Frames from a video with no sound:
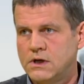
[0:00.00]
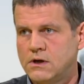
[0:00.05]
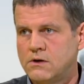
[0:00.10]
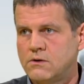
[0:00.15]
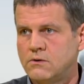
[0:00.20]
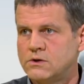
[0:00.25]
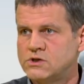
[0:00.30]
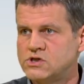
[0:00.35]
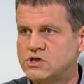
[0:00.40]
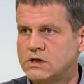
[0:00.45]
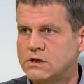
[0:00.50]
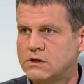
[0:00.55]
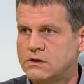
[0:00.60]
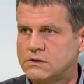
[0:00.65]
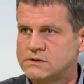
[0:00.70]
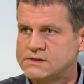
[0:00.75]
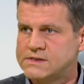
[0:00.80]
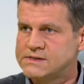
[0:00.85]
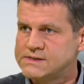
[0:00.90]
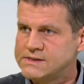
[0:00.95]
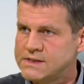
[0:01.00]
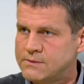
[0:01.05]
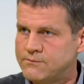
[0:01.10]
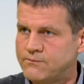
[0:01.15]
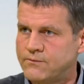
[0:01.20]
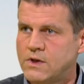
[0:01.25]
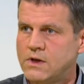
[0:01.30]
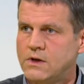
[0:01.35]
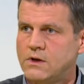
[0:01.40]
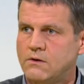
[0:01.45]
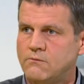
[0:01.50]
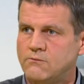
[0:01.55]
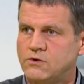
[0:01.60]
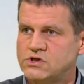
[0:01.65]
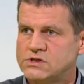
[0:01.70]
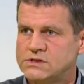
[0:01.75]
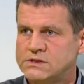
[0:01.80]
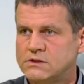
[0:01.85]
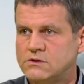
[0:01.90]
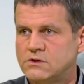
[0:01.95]
ecological system,
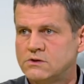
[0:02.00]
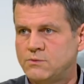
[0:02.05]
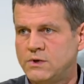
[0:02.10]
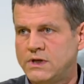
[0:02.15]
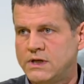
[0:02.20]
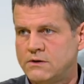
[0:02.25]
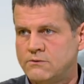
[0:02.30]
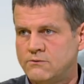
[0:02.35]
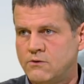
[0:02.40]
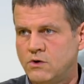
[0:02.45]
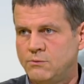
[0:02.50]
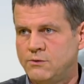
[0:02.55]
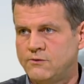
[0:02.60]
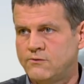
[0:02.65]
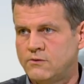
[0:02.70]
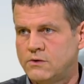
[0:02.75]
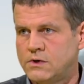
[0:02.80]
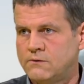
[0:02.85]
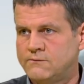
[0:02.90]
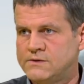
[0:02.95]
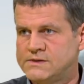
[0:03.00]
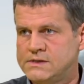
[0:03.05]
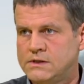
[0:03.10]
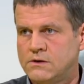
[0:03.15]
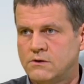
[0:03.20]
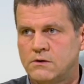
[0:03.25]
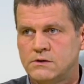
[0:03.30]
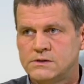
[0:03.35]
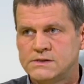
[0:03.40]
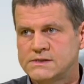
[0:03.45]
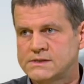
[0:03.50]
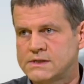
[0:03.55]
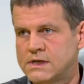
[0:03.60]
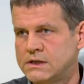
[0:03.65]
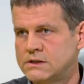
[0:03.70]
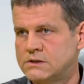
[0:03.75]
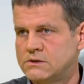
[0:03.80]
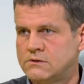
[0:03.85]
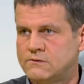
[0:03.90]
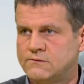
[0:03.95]
which did not play a role before. We see all this
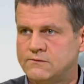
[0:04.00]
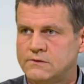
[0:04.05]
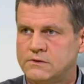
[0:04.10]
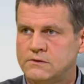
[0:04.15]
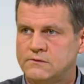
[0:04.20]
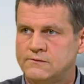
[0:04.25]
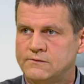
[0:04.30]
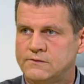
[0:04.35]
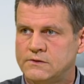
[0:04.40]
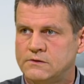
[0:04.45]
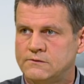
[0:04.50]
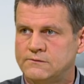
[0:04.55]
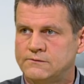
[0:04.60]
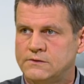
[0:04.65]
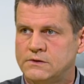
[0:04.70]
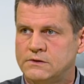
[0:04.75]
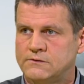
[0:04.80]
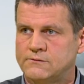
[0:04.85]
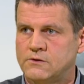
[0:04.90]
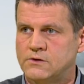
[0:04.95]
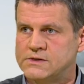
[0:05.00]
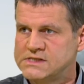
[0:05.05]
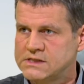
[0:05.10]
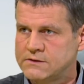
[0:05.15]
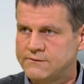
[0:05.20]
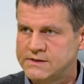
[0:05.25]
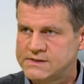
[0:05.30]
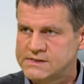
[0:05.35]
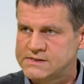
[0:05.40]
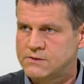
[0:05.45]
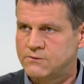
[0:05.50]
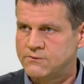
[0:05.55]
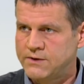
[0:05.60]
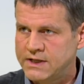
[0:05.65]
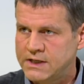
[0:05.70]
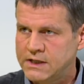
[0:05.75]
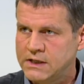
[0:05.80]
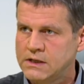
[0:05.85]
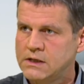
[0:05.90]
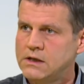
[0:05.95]
kind of, of, of, yeah. of consequences
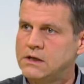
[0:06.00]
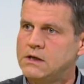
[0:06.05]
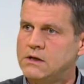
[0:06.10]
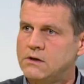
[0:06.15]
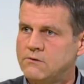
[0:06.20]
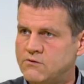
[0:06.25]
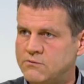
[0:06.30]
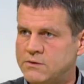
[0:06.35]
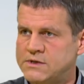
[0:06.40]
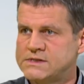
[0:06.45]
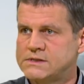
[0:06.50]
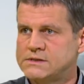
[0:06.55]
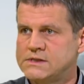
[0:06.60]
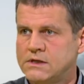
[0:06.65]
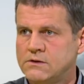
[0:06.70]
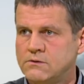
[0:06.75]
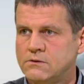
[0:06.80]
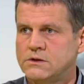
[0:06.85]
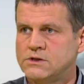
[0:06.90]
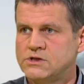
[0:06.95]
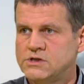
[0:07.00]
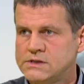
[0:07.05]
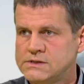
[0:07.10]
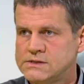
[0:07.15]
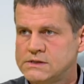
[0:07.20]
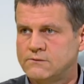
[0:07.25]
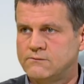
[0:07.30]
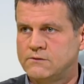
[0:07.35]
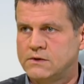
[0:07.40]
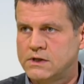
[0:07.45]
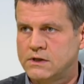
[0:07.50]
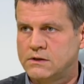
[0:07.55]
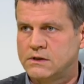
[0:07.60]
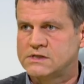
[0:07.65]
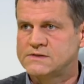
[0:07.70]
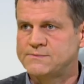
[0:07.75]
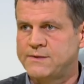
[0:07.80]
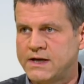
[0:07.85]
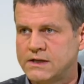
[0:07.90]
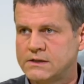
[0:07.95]
already from other technologies, and we can
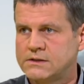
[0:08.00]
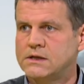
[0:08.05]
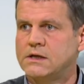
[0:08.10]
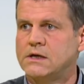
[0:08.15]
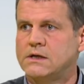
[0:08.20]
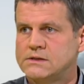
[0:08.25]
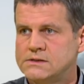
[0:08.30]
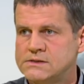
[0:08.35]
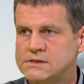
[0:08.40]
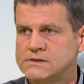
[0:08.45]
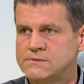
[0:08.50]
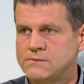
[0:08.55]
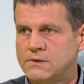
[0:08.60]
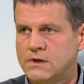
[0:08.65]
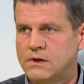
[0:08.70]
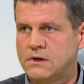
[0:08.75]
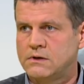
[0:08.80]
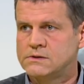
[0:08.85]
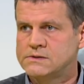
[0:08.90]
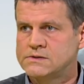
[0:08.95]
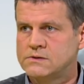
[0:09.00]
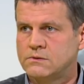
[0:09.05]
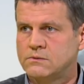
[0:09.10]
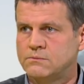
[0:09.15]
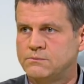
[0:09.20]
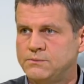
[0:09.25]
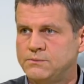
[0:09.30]
expect that this will also